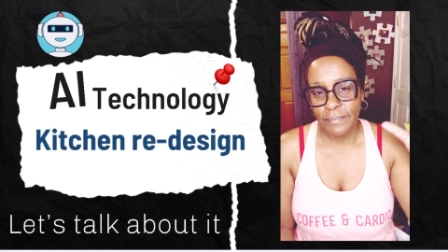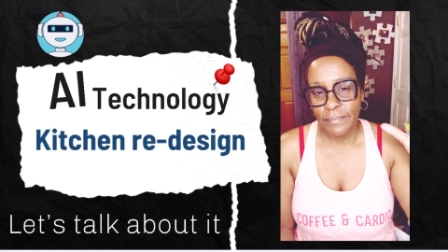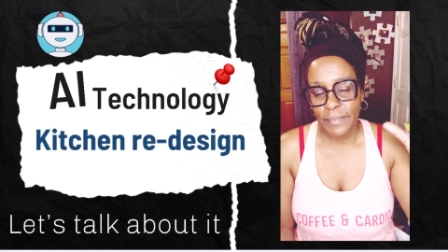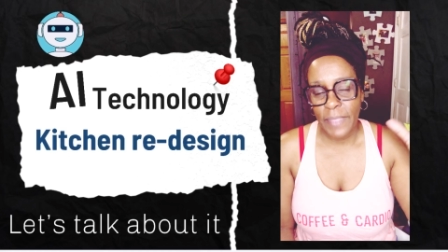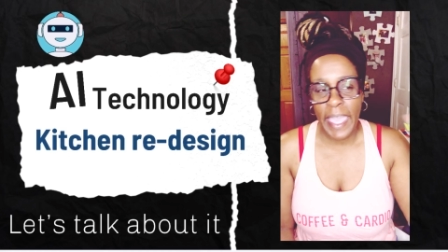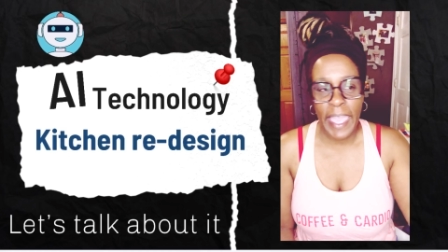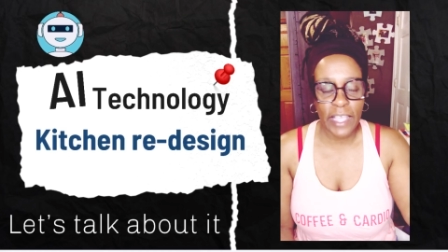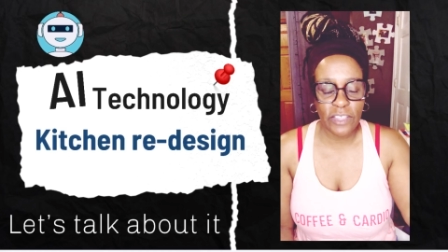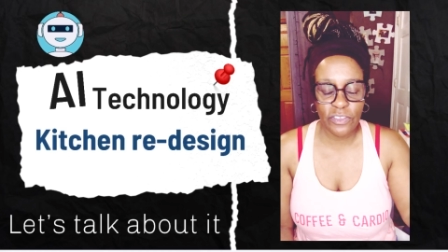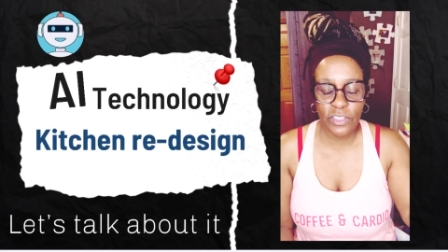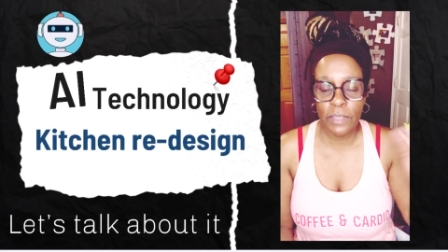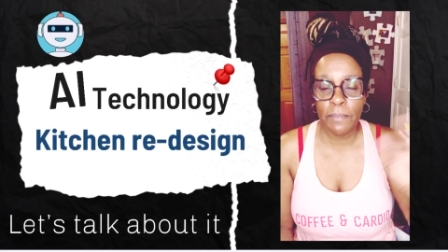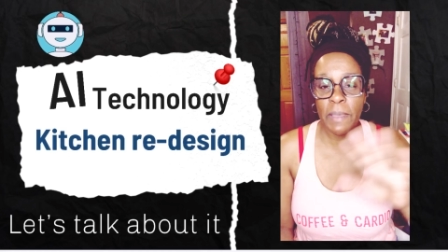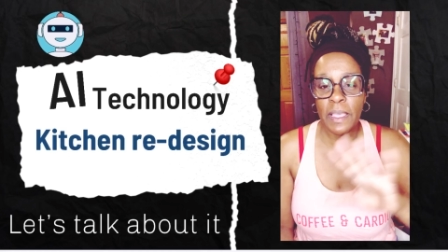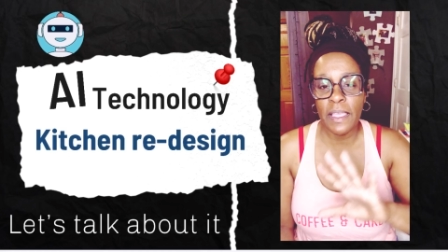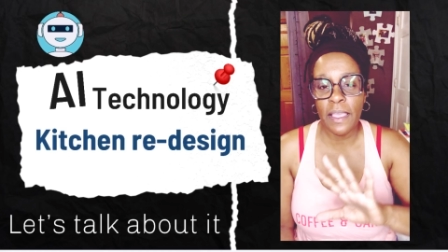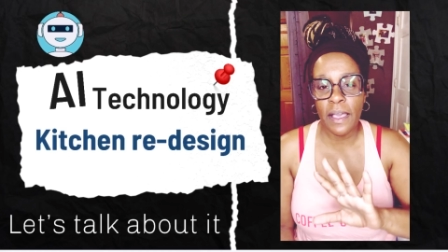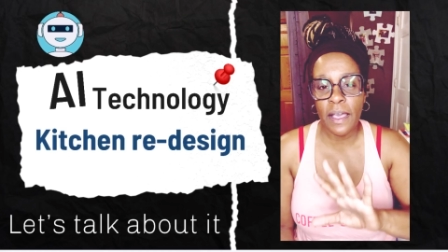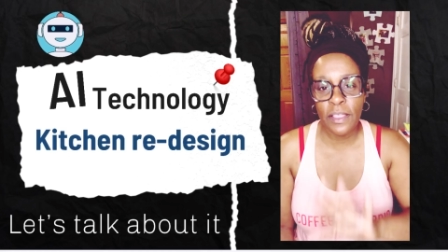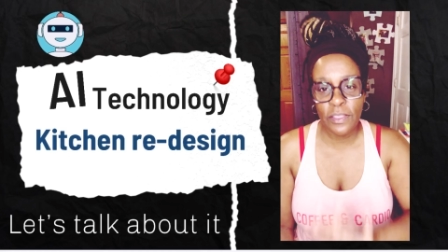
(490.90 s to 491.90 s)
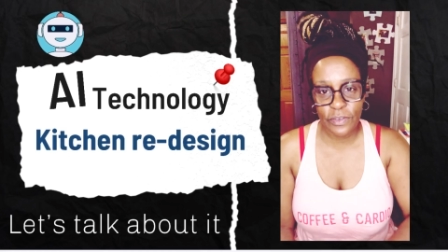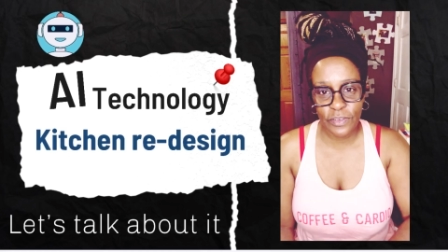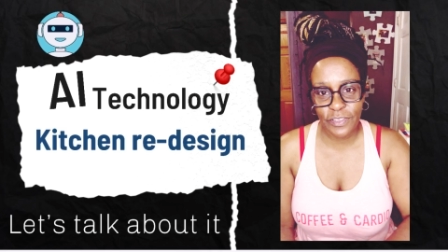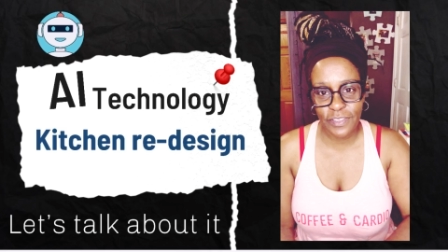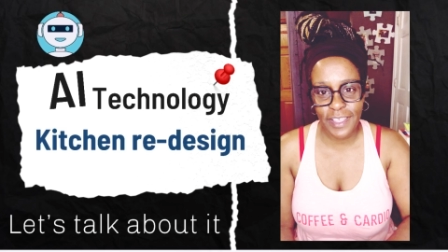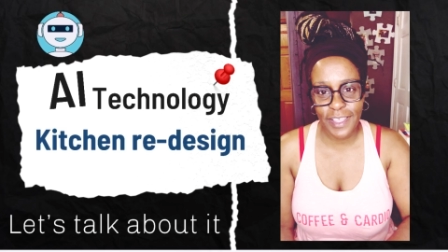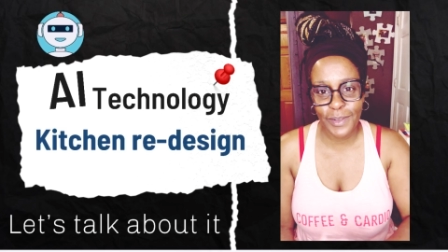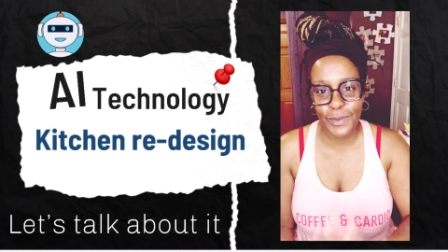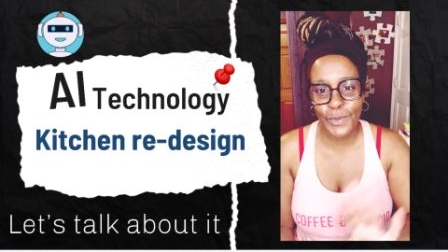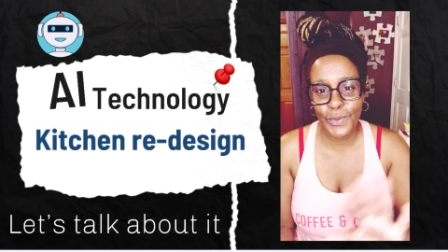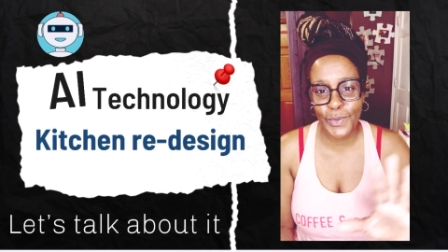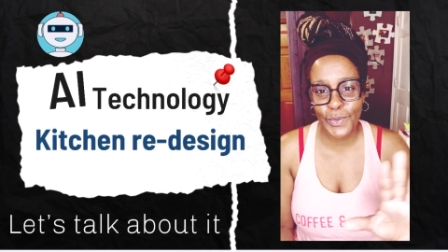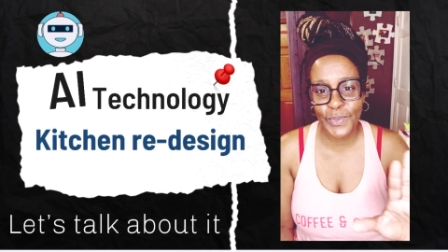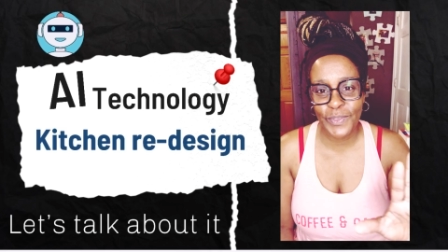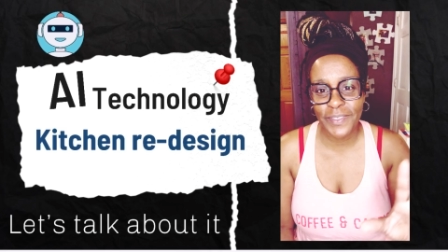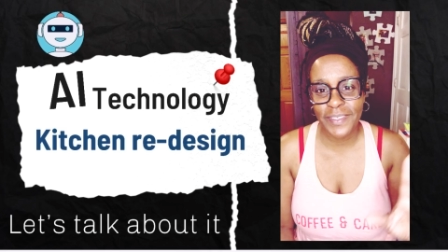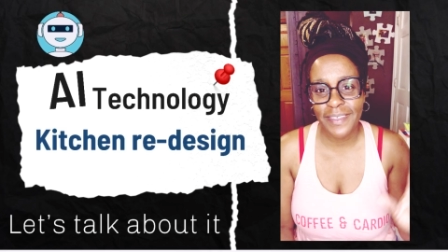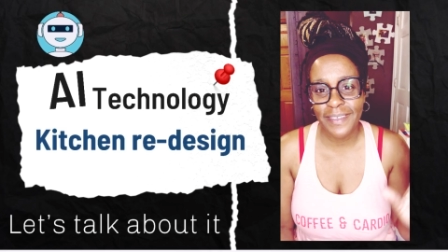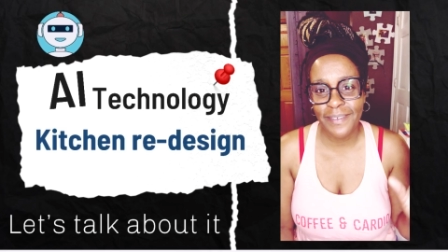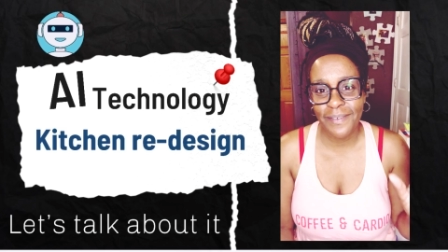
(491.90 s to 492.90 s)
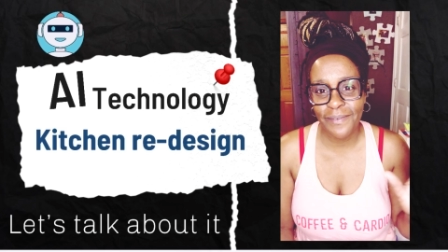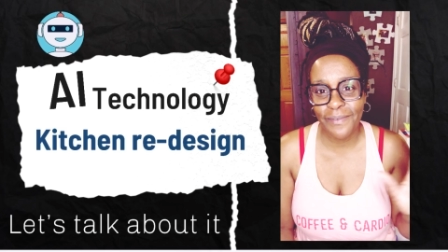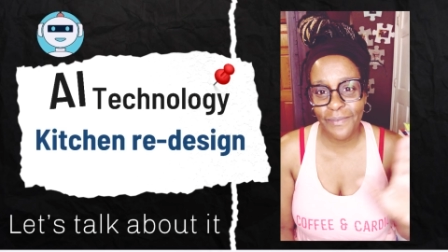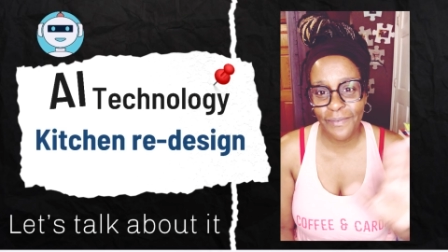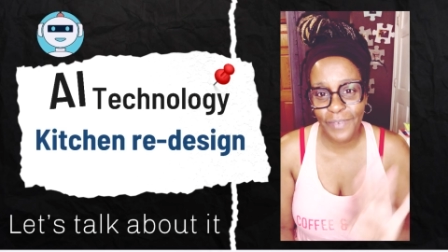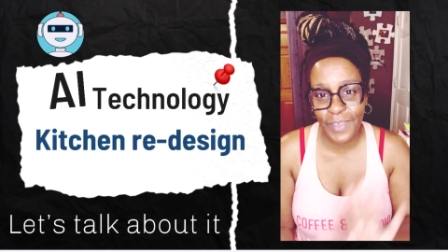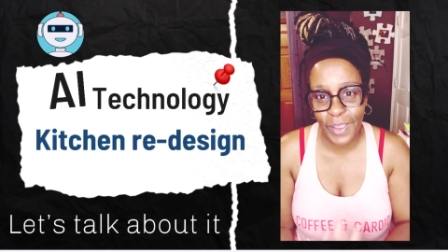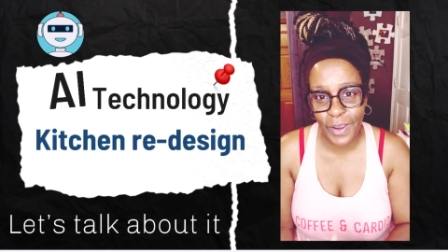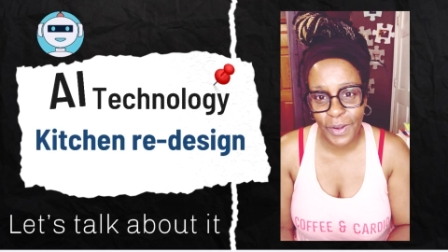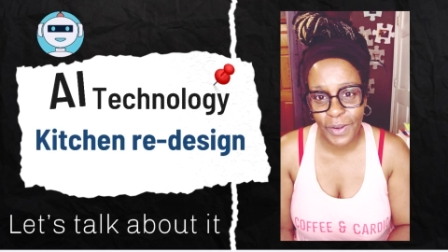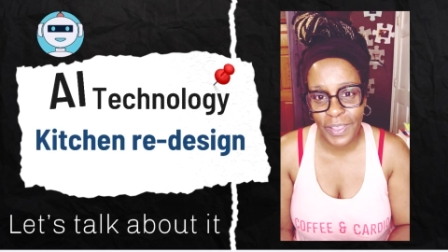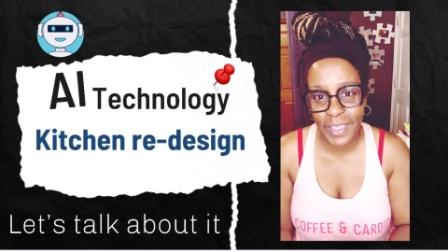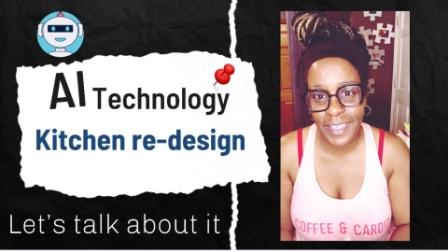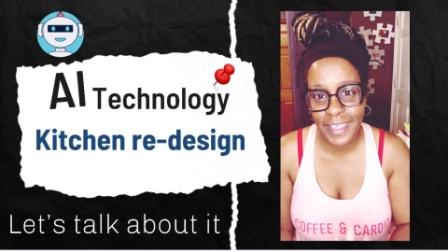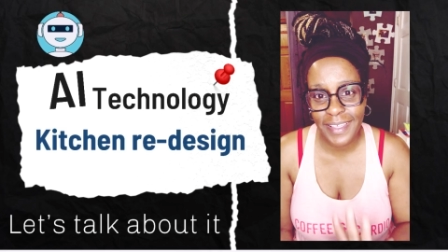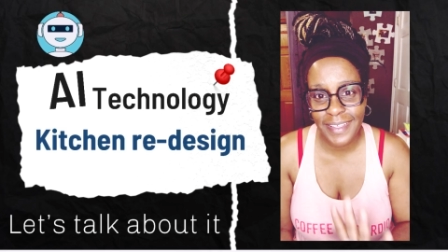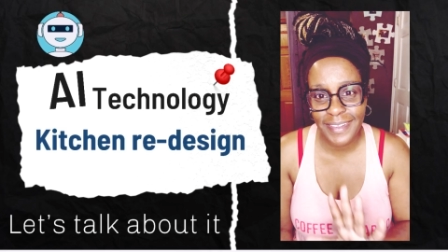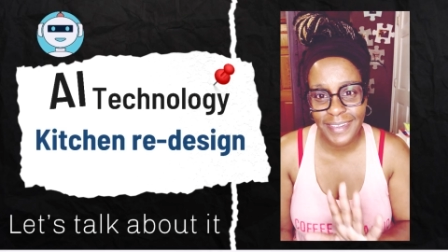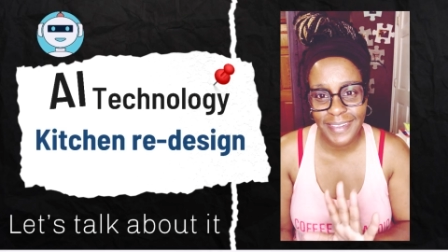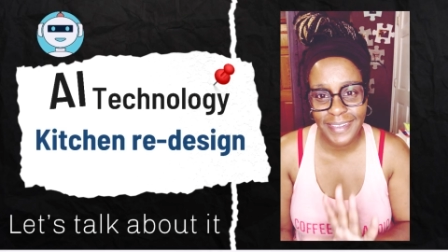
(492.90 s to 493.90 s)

actually my other son, who's very